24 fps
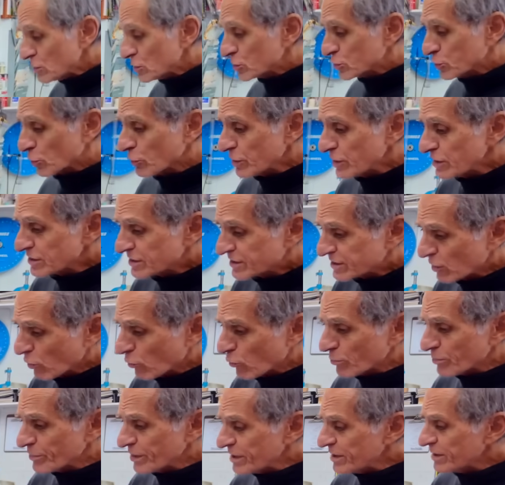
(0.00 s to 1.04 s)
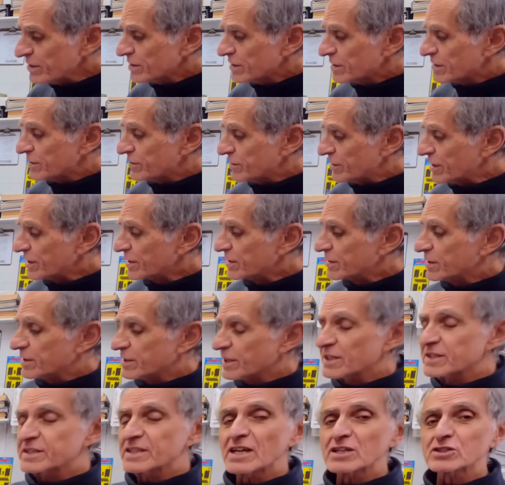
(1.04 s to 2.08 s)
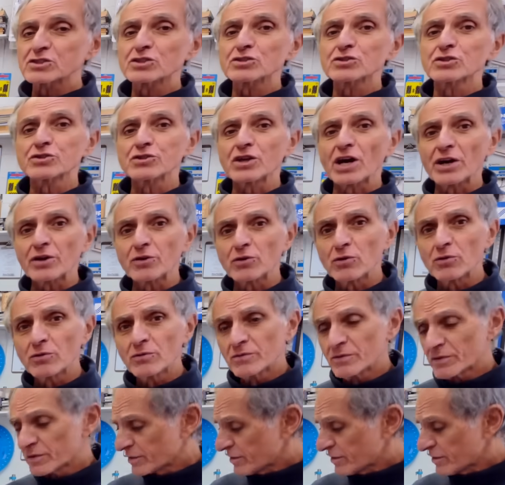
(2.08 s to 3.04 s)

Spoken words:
So he's told me, Nick, get the engine on the dyno.